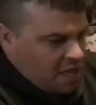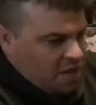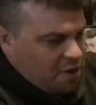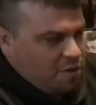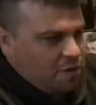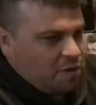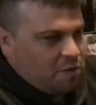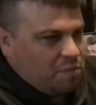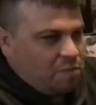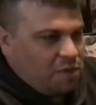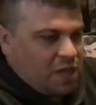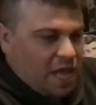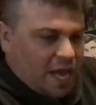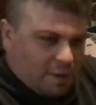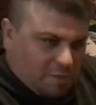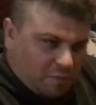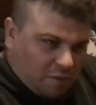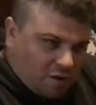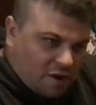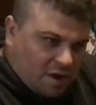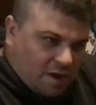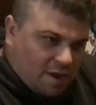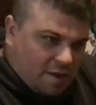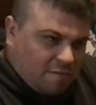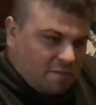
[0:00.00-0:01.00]
With black
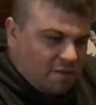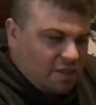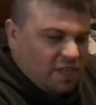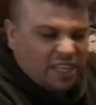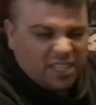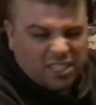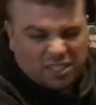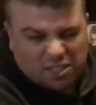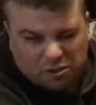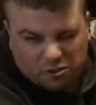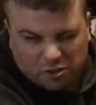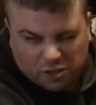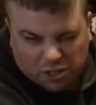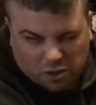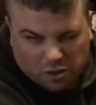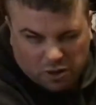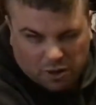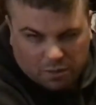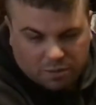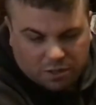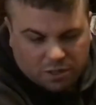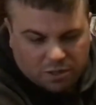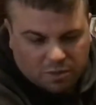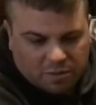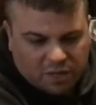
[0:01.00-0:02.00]
prime, things don't show up
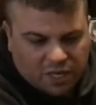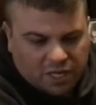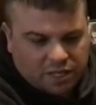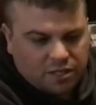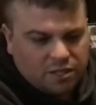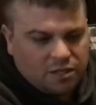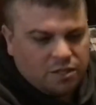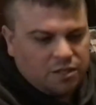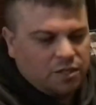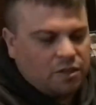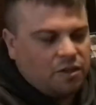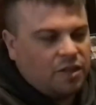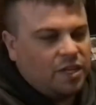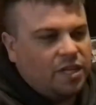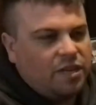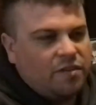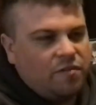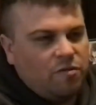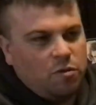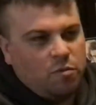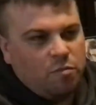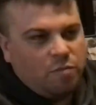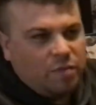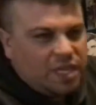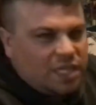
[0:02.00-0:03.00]
so much. So like if
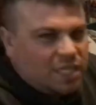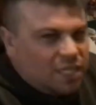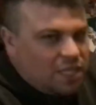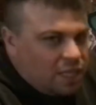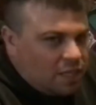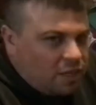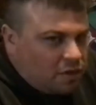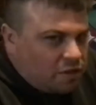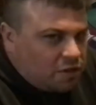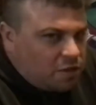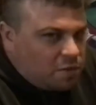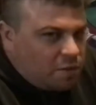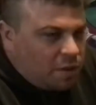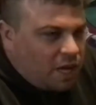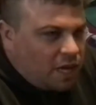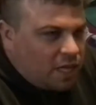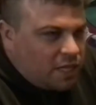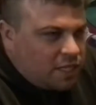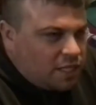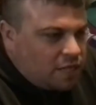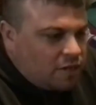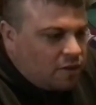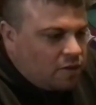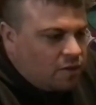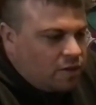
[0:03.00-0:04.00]
you missed little spots
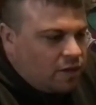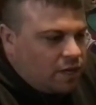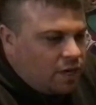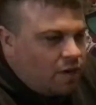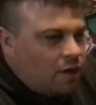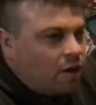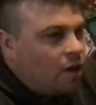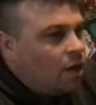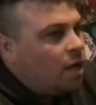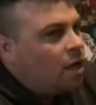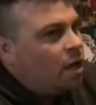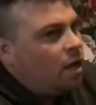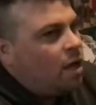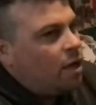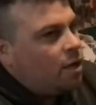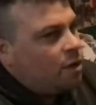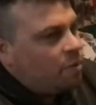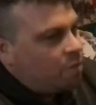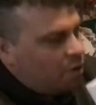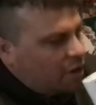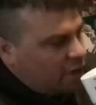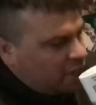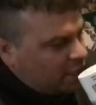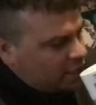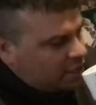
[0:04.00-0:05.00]
here or there, you're
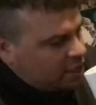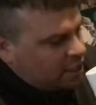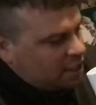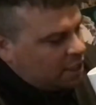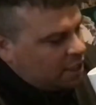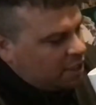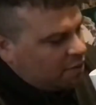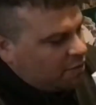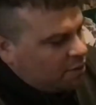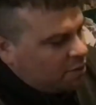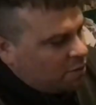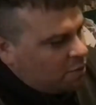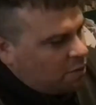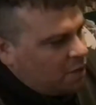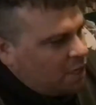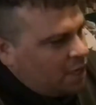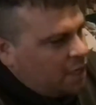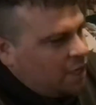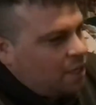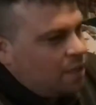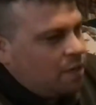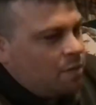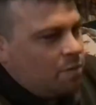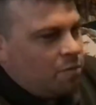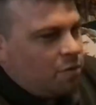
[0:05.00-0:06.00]
probably going to see it with the white,
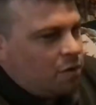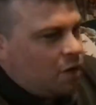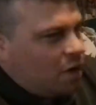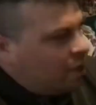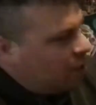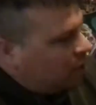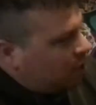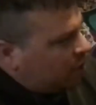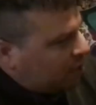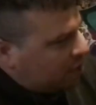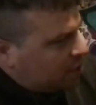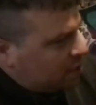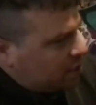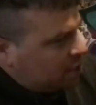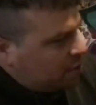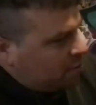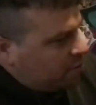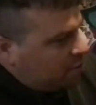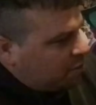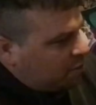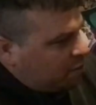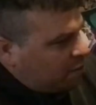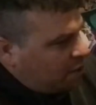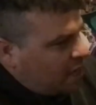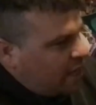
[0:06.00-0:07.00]
probably not going to see it with the
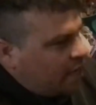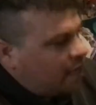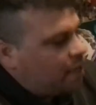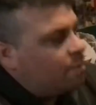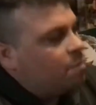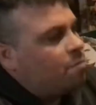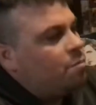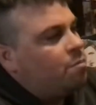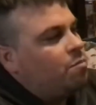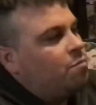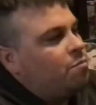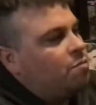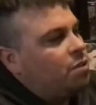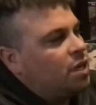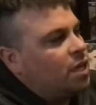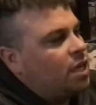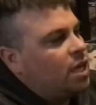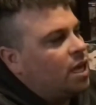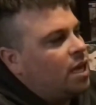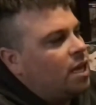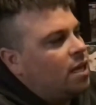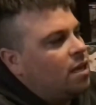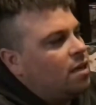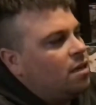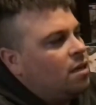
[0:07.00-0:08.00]
black. But
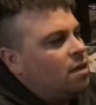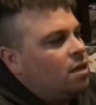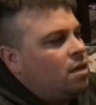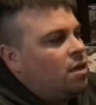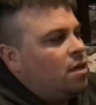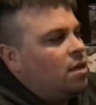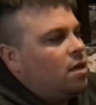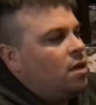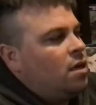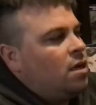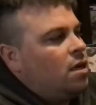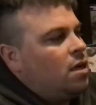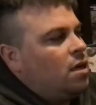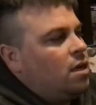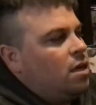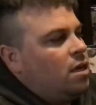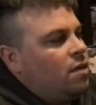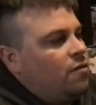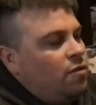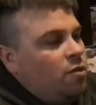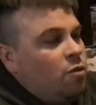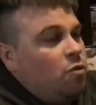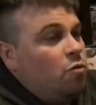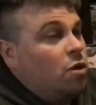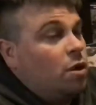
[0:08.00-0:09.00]
again, if
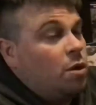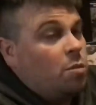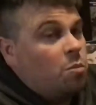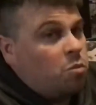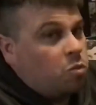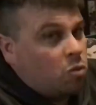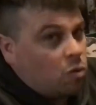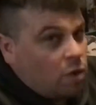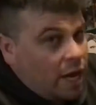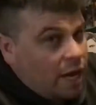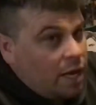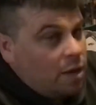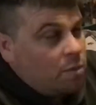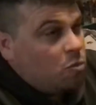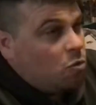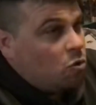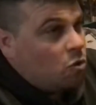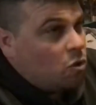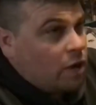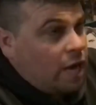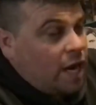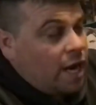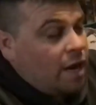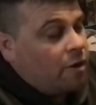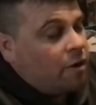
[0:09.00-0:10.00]
you want a bright, more
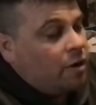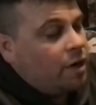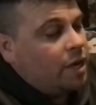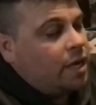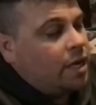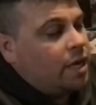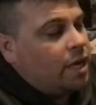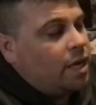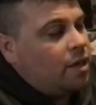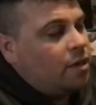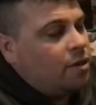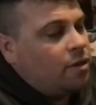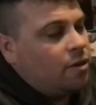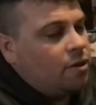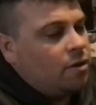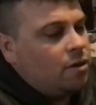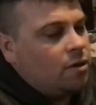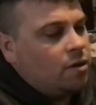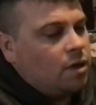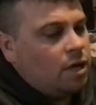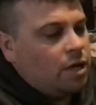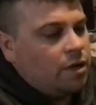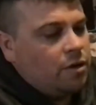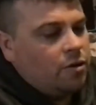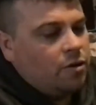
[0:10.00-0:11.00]
airy color
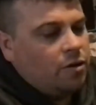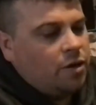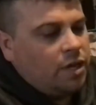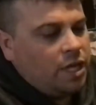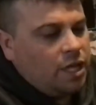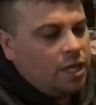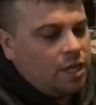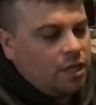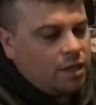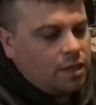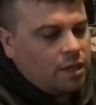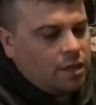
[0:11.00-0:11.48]
underneath,